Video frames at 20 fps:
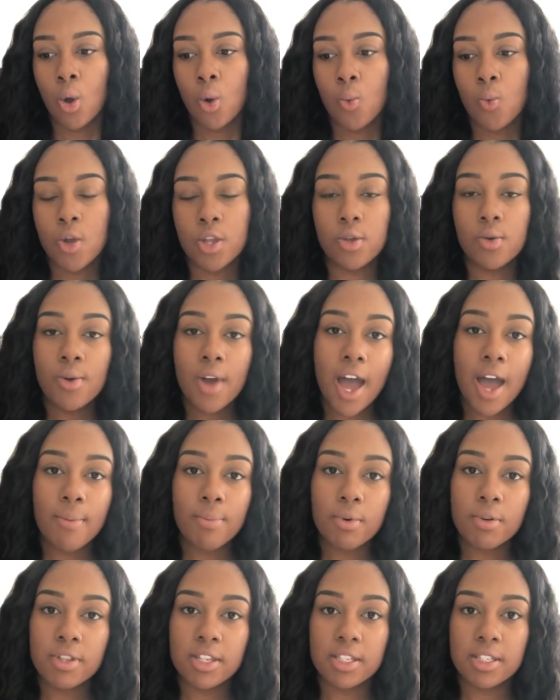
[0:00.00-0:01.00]
When you
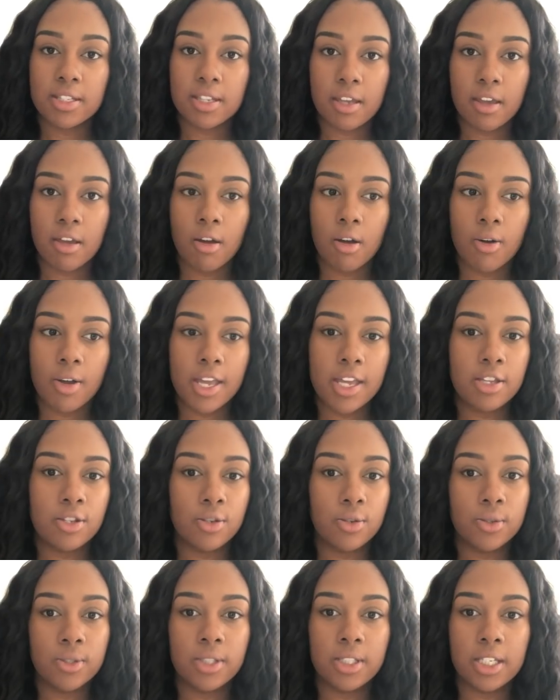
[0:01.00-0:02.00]
hop on the scale and
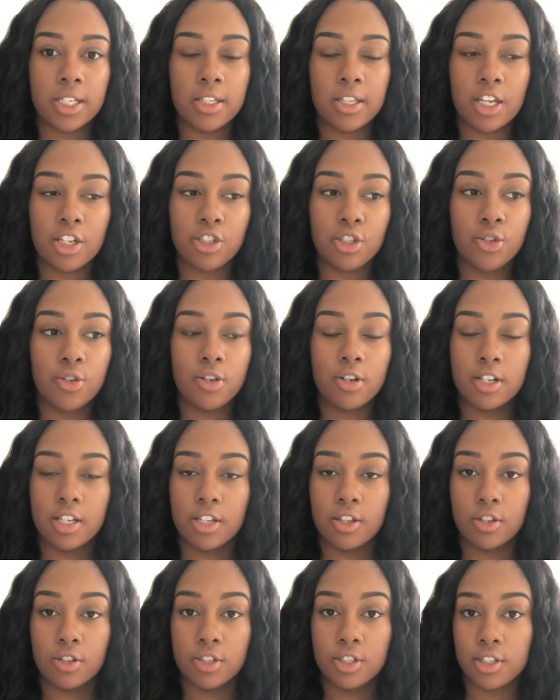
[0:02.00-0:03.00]
you see that you're
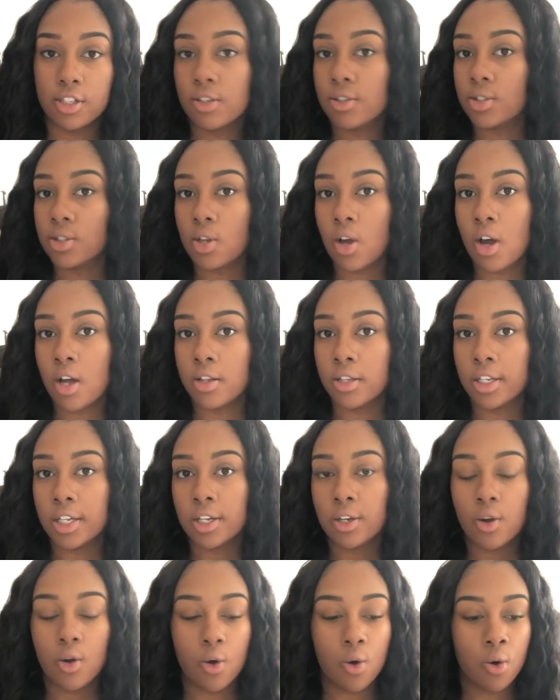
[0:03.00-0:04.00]
either still
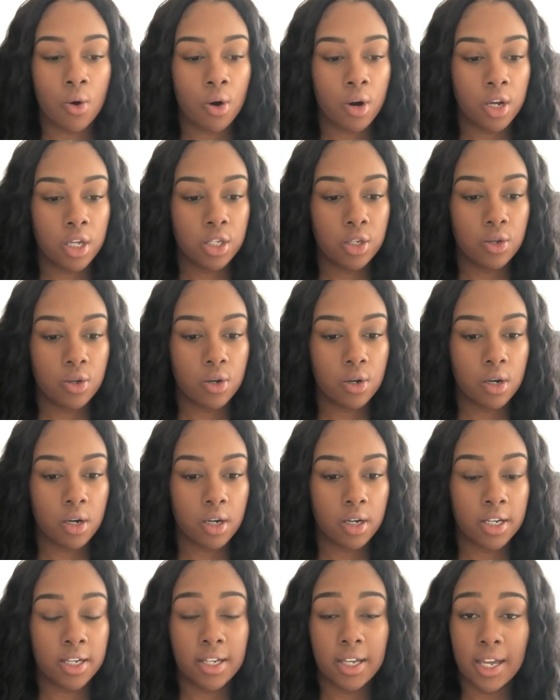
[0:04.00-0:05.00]
stalling or
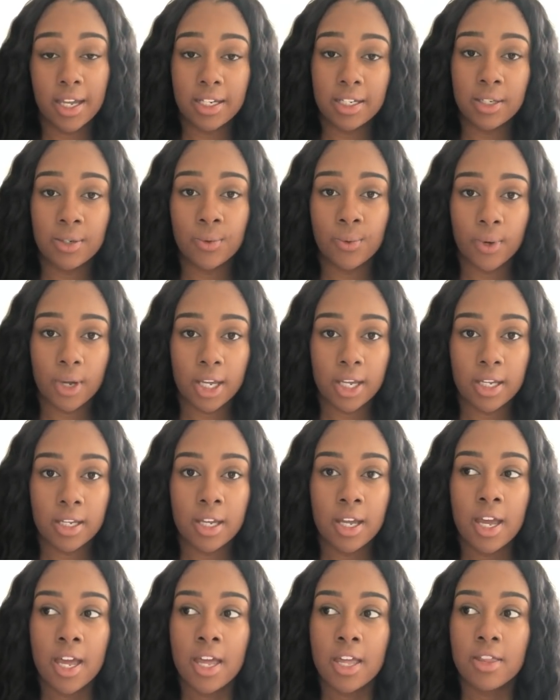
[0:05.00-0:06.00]
you're gaining
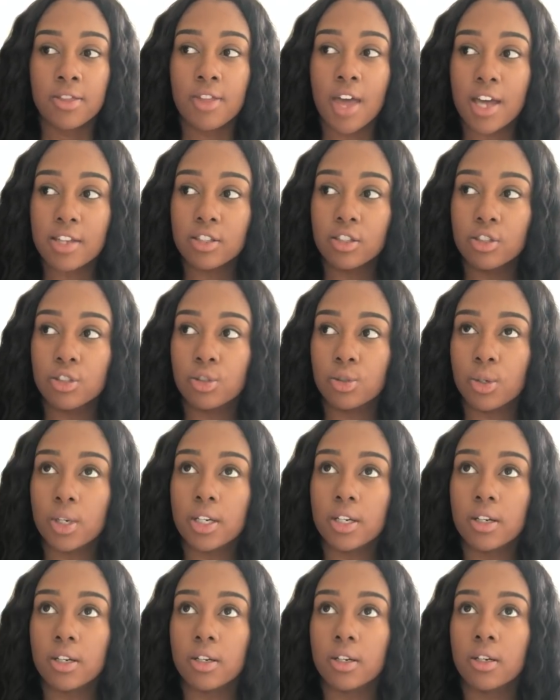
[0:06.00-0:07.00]
weight, that's a
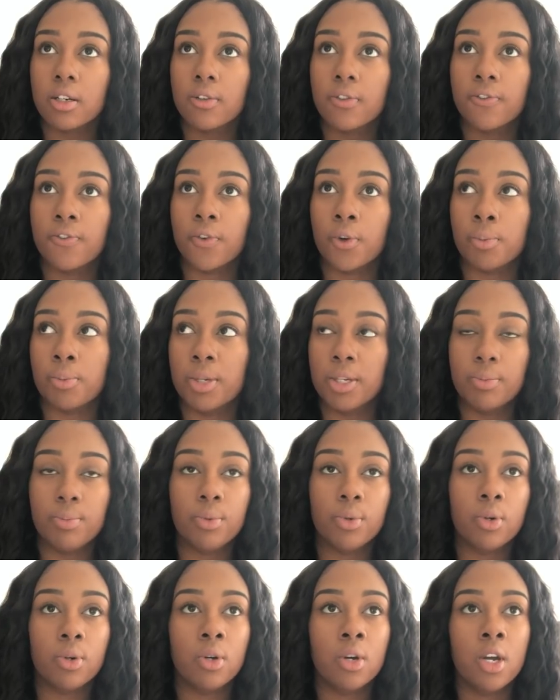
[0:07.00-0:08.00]
trigger for
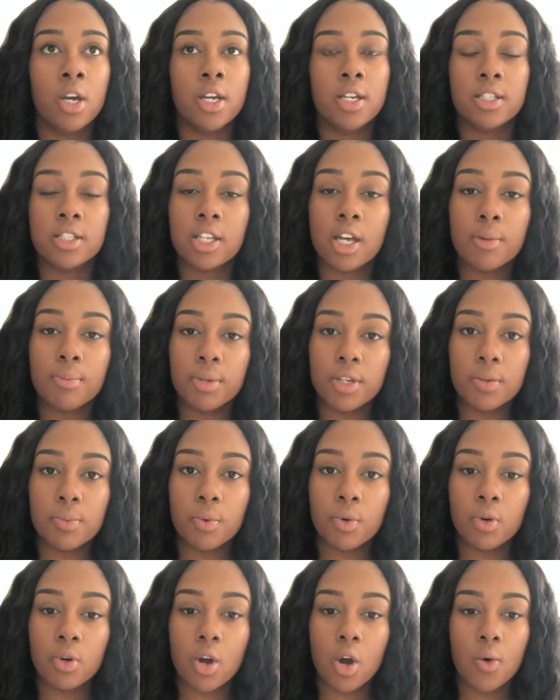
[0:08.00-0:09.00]
people. Some
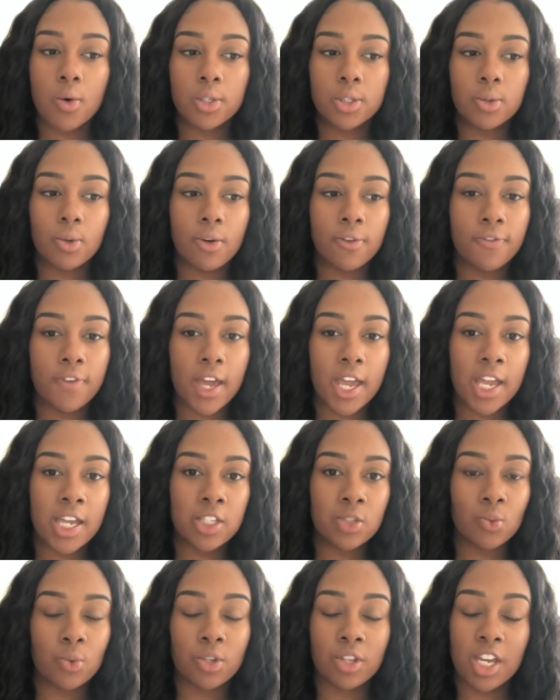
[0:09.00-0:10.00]
people go into a
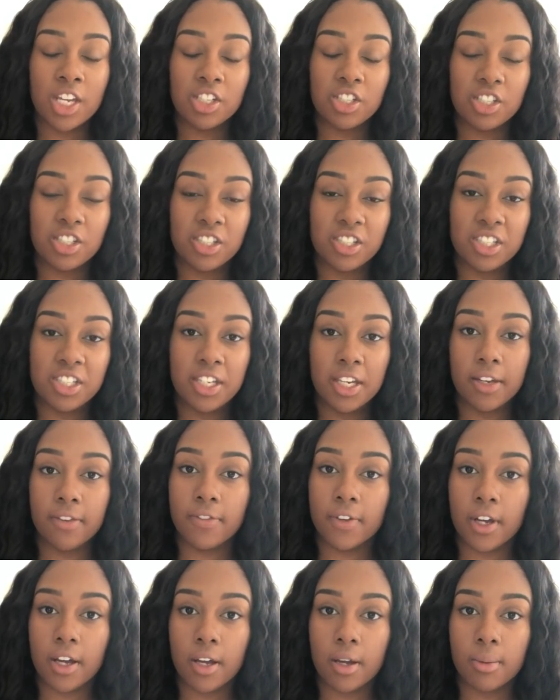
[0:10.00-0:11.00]
phase where they just
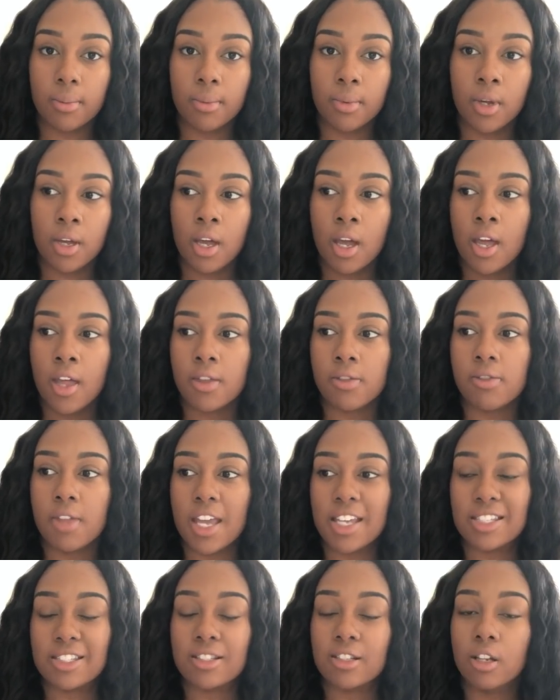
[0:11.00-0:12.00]
give up.
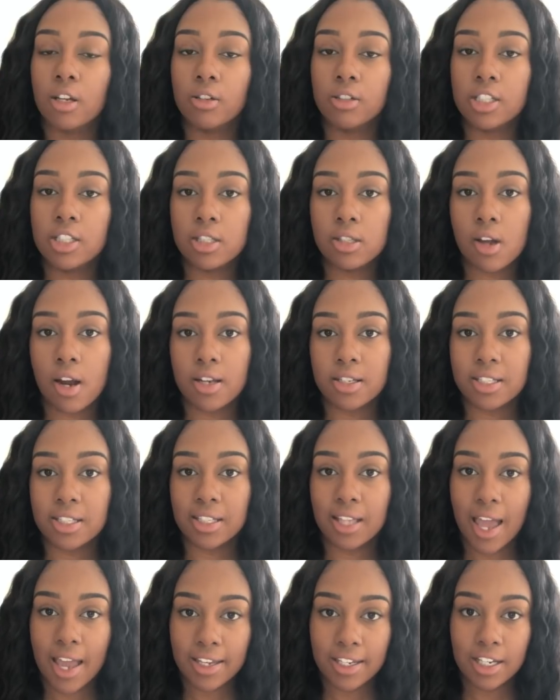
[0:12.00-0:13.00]
They slowly start
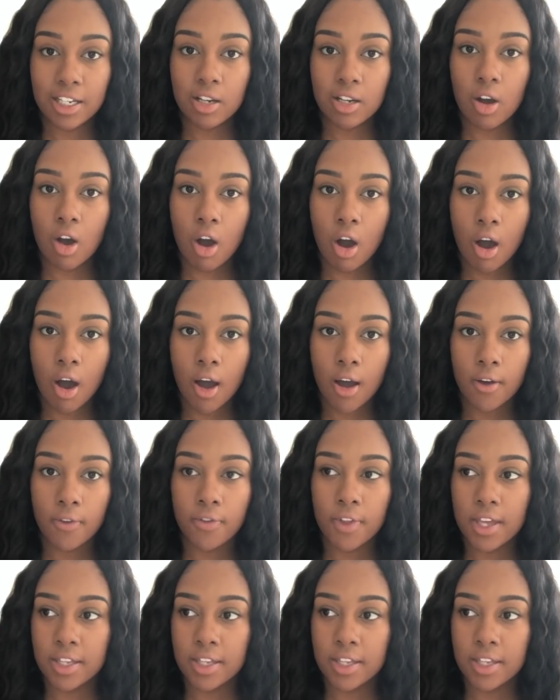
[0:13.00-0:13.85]
slacking off.